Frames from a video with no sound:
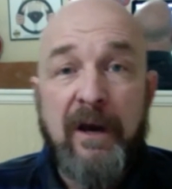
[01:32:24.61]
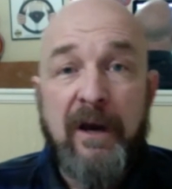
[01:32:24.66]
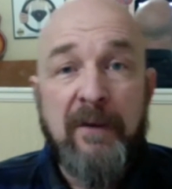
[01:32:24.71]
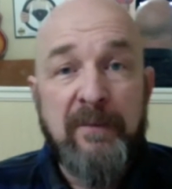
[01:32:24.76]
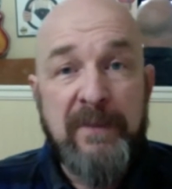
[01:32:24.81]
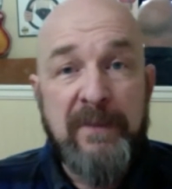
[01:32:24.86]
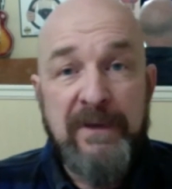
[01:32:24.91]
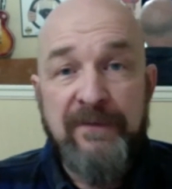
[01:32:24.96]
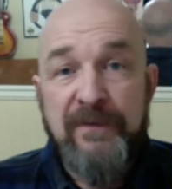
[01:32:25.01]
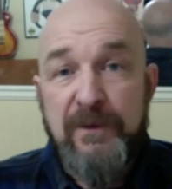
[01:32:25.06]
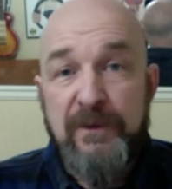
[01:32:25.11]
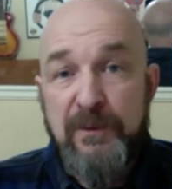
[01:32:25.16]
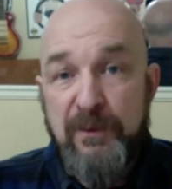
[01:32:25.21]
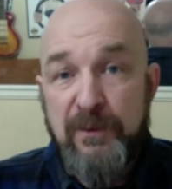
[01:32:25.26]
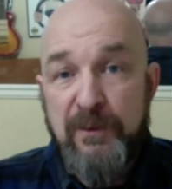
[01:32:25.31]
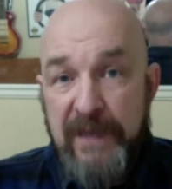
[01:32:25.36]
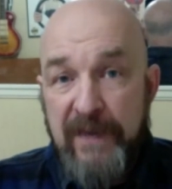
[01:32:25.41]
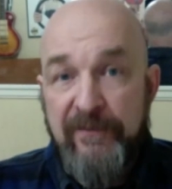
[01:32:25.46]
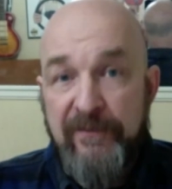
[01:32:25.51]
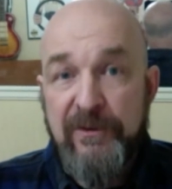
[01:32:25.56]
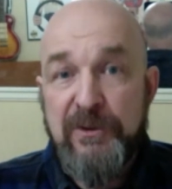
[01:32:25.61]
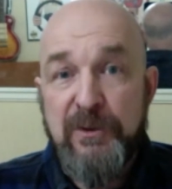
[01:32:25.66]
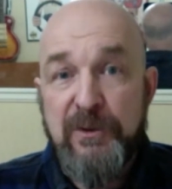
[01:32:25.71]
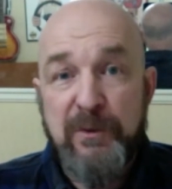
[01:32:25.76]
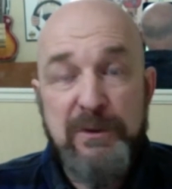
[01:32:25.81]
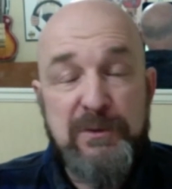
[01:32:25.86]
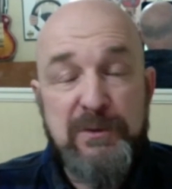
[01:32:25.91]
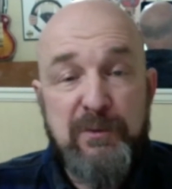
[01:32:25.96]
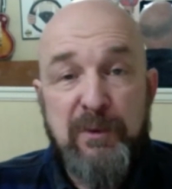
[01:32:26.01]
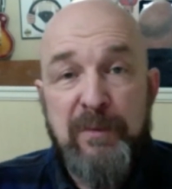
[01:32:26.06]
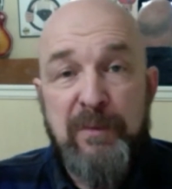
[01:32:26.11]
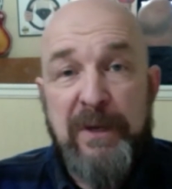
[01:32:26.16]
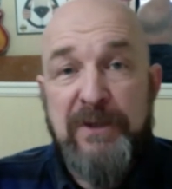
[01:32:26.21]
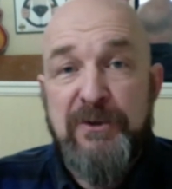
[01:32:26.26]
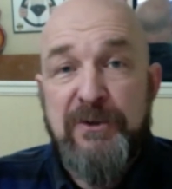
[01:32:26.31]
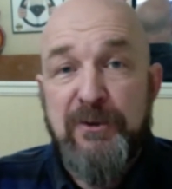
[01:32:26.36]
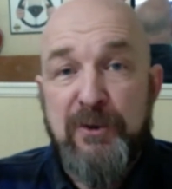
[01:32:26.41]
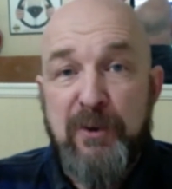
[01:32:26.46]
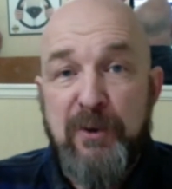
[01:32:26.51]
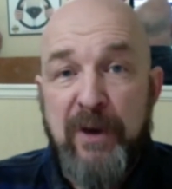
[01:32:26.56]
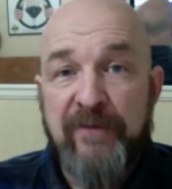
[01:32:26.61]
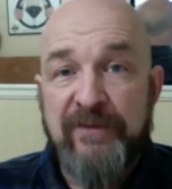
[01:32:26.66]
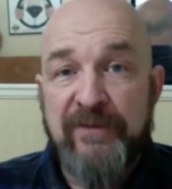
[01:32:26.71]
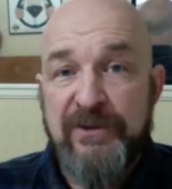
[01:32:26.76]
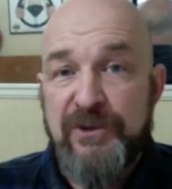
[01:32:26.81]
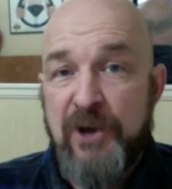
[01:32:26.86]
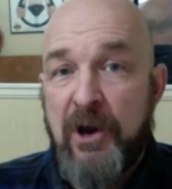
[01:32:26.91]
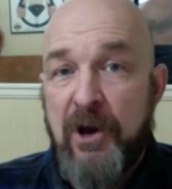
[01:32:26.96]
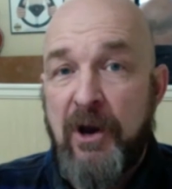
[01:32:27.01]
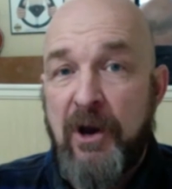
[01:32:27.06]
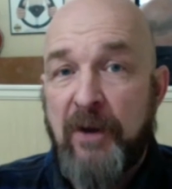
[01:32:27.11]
If you give it to us, we'll make sure you have a job.